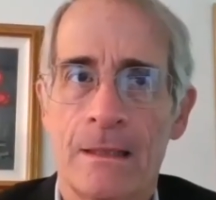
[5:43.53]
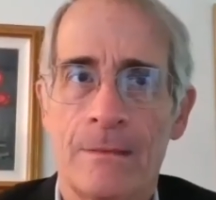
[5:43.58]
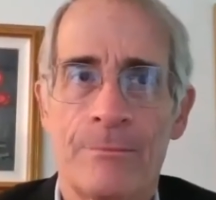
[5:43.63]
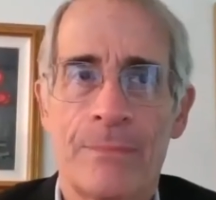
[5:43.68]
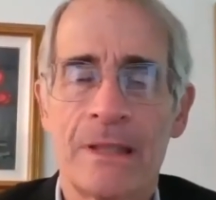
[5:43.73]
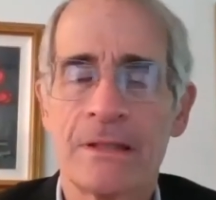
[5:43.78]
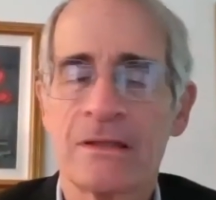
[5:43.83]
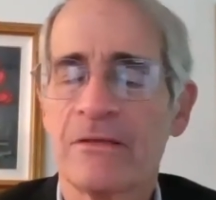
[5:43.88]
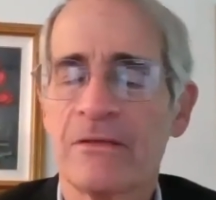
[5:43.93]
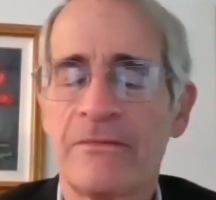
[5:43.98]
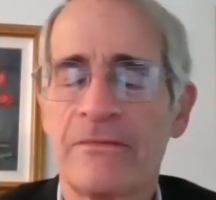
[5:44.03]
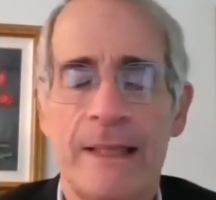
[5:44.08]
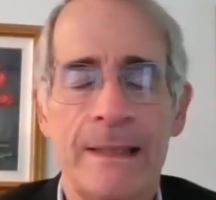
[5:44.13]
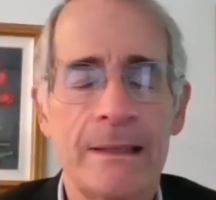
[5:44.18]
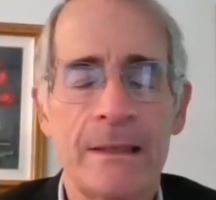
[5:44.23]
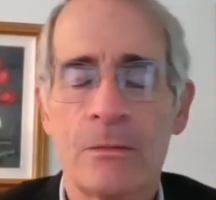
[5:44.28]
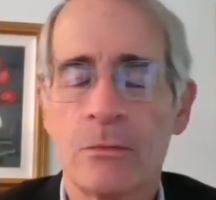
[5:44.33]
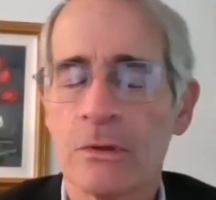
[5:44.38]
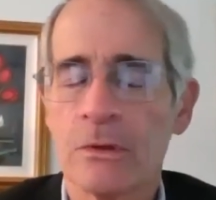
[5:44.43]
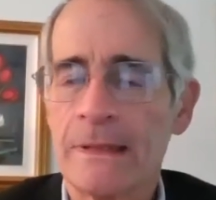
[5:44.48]

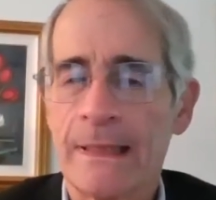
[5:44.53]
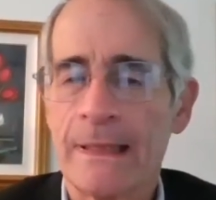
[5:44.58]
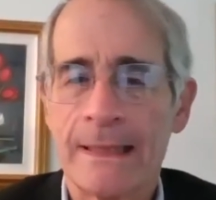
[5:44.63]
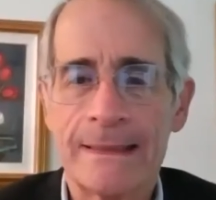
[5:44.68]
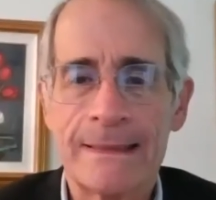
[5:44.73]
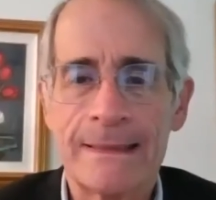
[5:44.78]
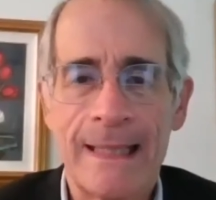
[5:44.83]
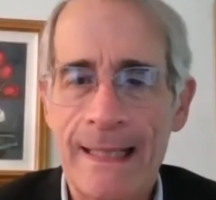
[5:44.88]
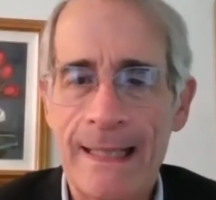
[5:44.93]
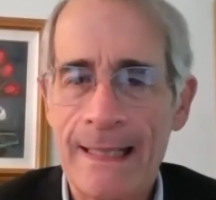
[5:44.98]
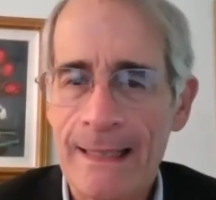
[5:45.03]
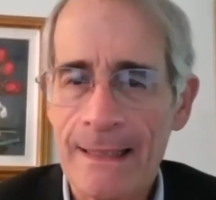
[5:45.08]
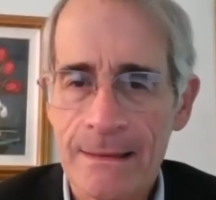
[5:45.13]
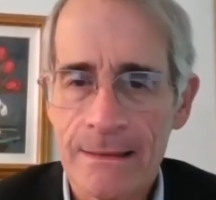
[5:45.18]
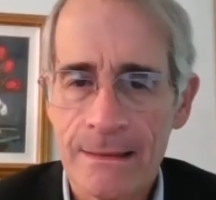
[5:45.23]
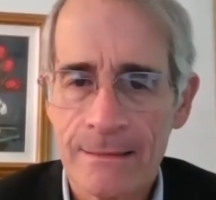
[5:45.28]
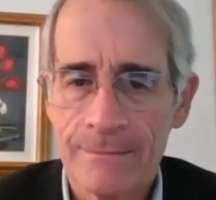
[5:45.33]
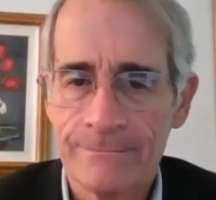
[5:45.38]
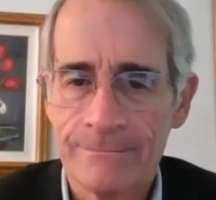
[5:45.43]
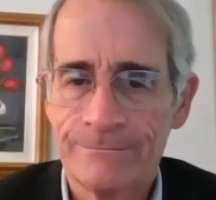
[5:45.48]
Pennsylvania will take
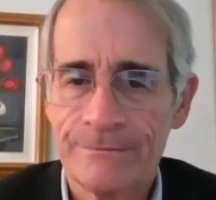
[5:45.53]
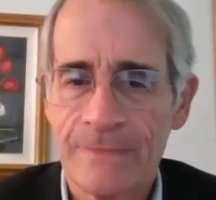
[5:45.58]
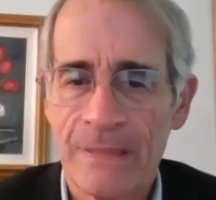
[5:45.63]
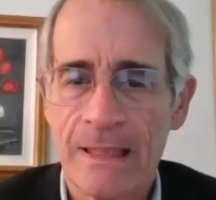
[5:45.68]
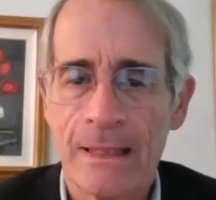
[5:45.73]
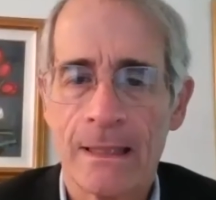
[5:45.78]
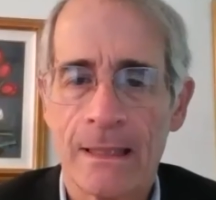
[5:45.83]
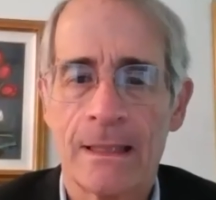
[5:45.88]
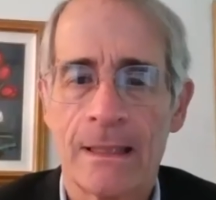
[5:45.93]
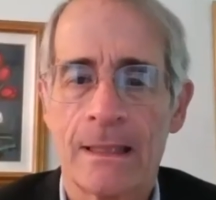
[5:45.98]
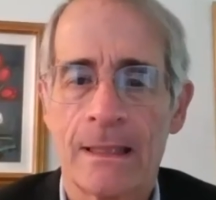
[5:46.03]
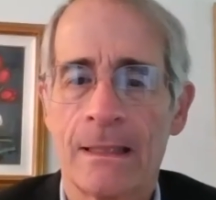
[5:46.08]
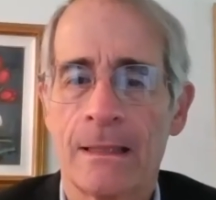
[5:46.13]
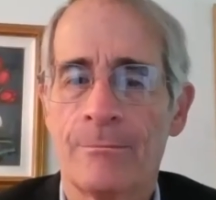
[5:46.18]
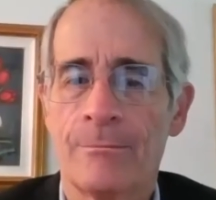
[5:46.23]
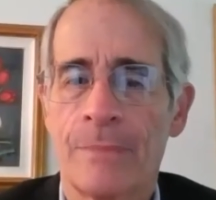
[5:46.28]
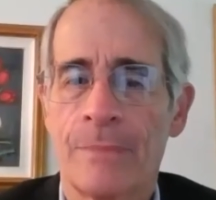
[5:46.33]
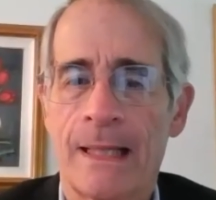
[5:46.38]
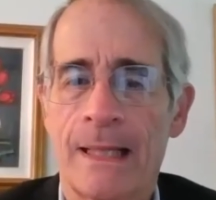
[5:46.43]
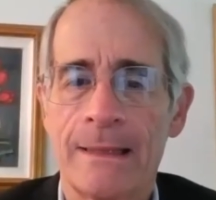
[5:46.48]
days.
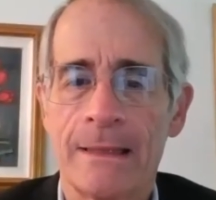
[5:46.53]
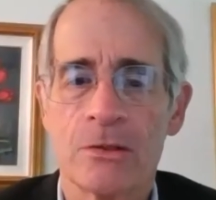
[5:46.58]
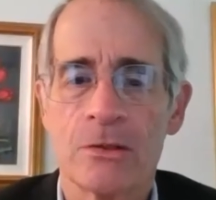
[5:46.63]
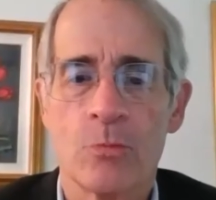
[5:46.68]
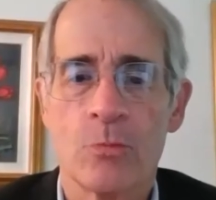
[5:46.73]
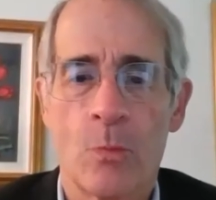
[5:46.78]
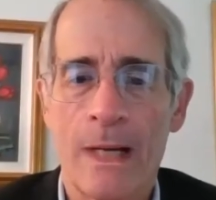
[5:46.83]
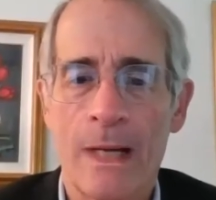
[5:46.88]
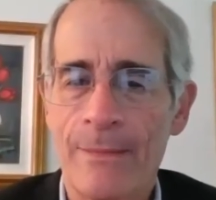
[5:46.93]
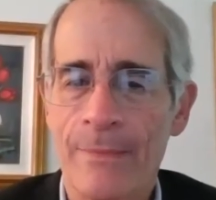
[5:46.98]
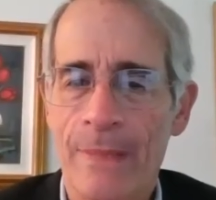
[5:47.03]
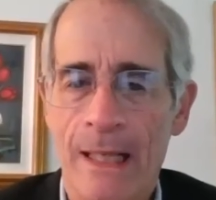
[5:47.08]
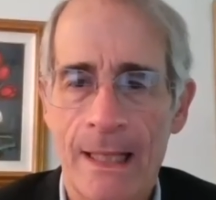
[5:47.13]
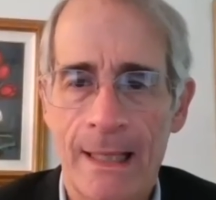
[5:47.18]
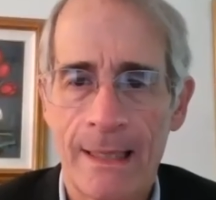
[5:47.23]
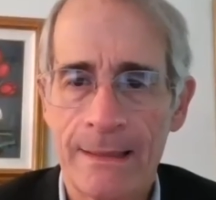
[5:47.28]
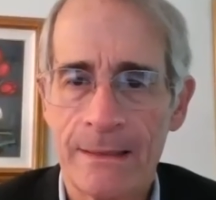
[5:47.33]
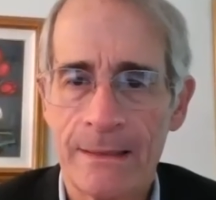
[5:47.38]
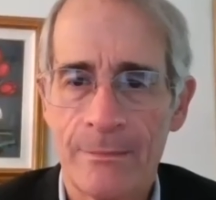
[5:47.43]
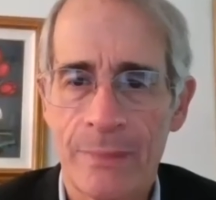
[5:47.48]
Biden is way
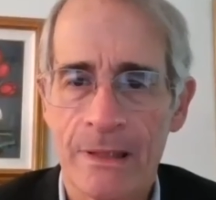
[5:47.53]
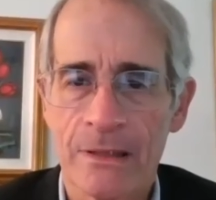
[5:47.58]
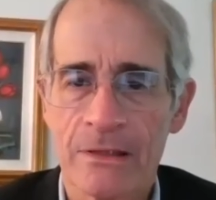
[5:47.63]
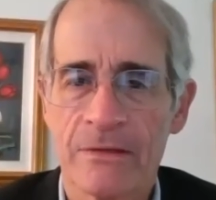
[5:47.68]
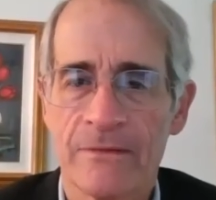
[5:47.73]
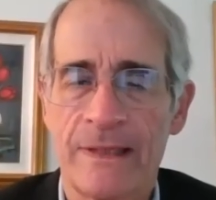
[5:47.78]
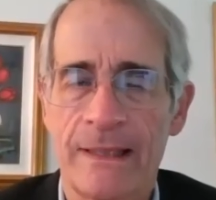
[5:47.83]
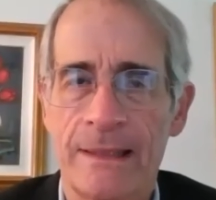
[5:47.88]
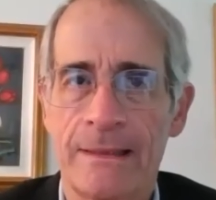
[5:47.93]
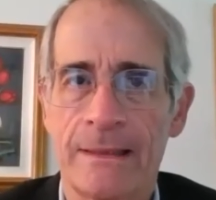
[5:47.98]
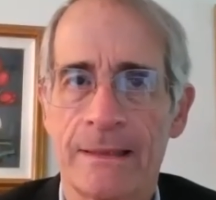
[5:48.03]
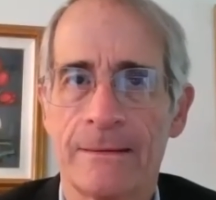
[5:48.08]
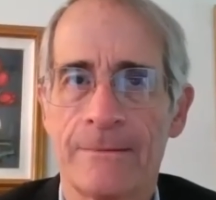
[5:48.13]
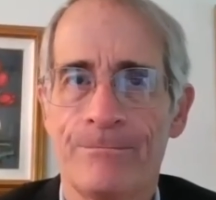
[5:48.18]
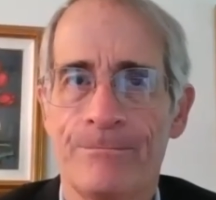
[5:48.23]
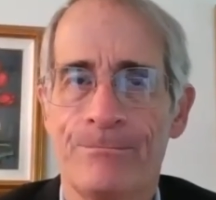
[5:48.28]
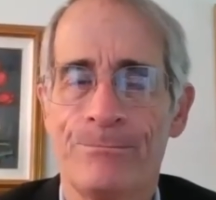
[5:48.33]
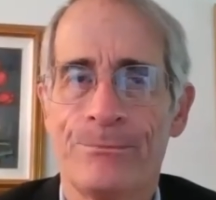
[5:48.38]
behind in Pennsylvania.